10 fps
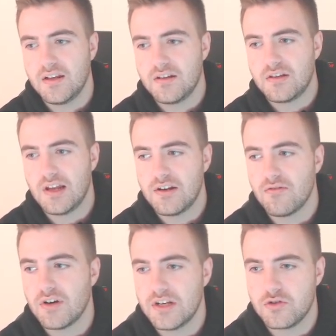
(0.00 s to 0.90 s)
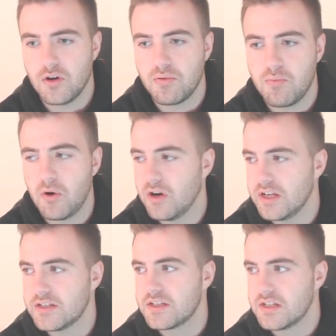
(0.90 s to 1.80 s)
They don't really drop
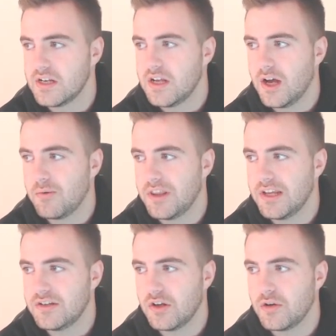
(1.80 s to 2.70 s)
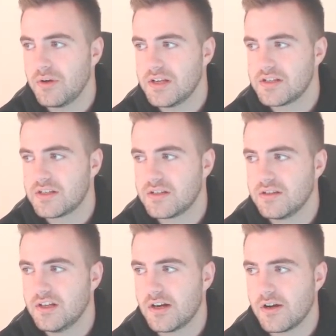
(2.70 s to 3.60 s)
points, and when they do, it's
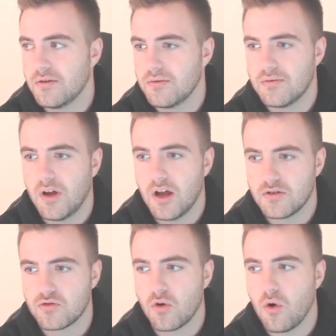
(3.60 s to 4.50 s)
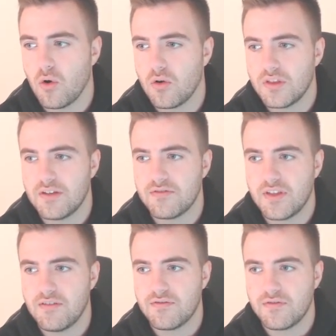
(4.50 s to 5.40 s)
a draw.
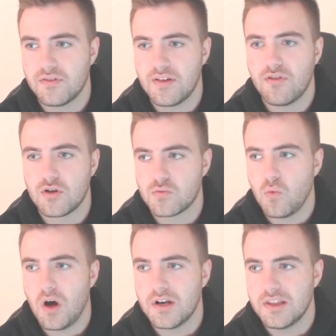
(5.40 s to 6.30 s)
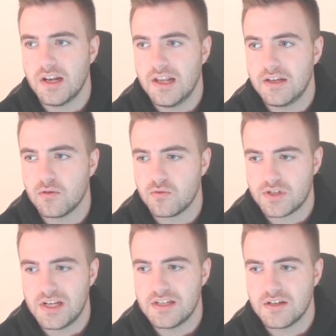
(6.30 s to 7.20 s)
They've lost 1 in the league all
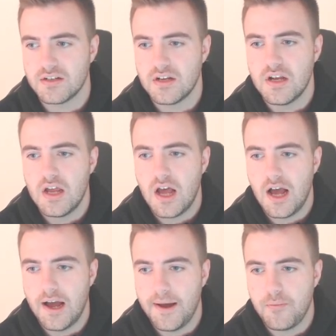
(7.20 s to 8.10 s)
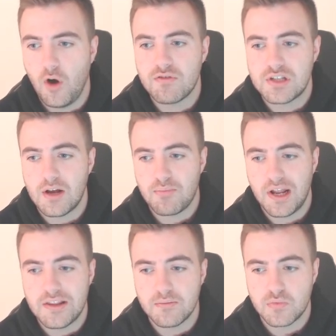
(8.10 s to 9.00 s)
season. Obviously, I
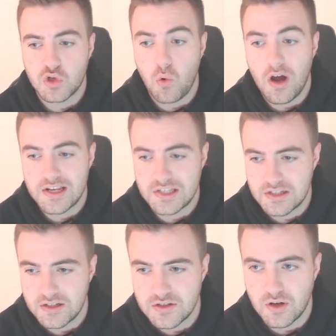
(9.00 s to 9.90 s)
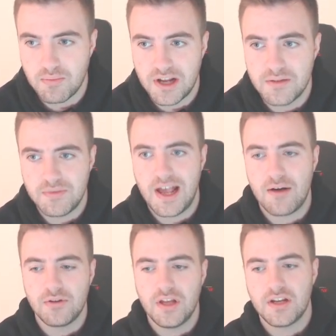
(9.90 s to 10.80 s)
play them twice, so I play them
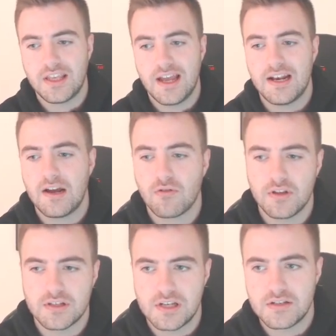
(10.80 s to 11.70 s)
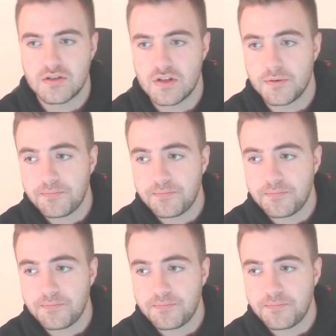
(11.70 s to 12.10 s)
now and then again later on in the season. So